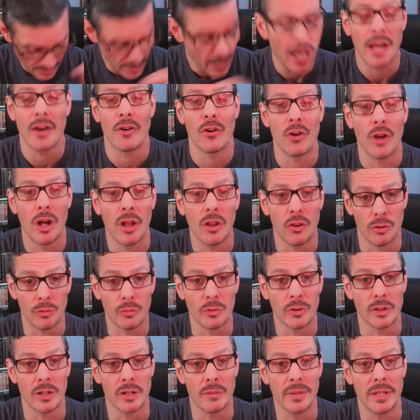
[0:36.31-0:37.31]
I don't know how long we're
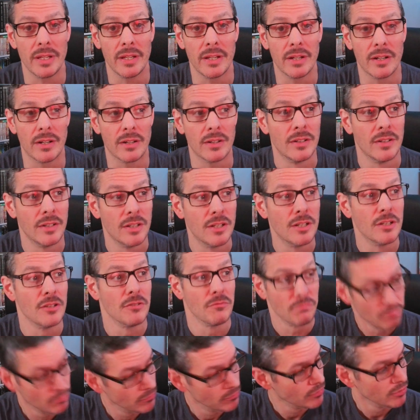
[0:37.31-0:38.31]
going to be here.
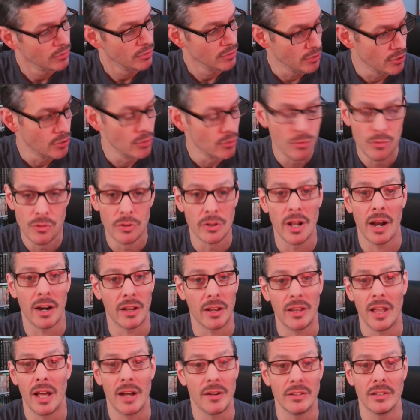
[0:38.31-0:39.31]
You're not
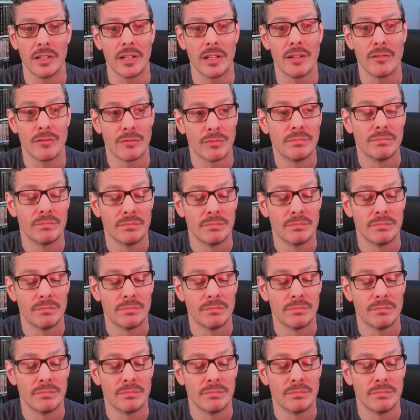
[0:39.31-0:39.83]
allowed to leave.